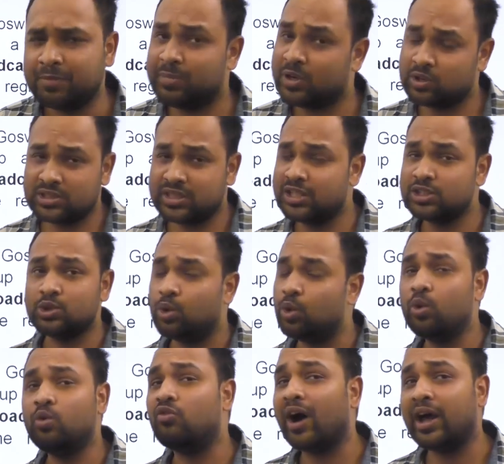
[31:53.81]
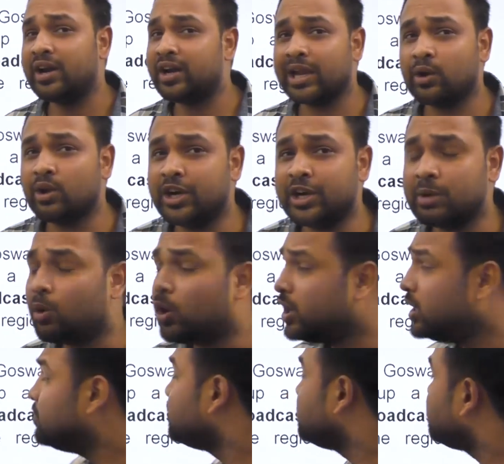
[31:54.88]
Because there is no one regulatory
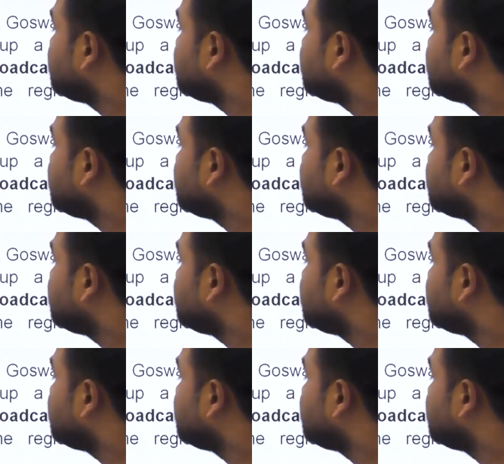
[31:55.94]
body,